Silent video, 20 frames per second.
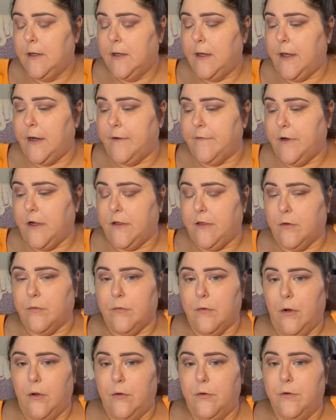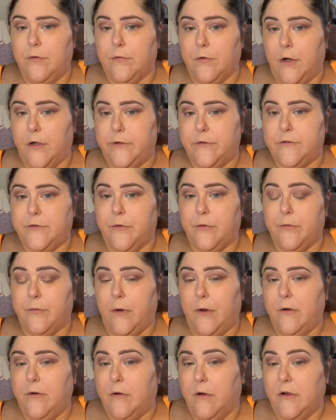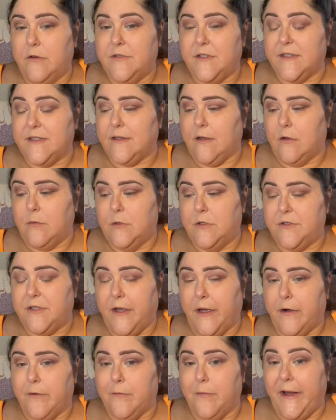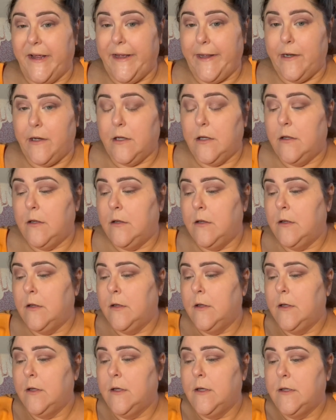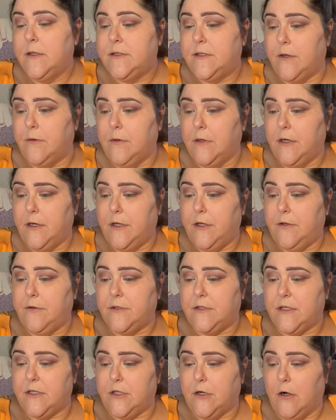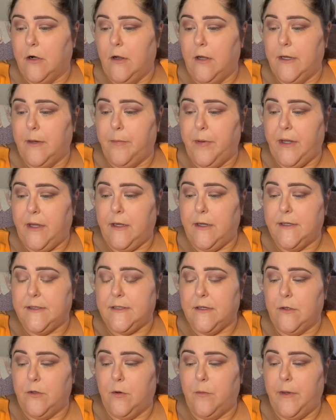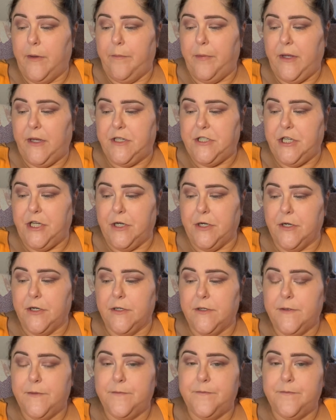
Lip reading: and I've got the Rogue Rose. Well, the Rogue Rose is almost kind of red, so we're going to use the Darling Pink. It's a little bit peachier.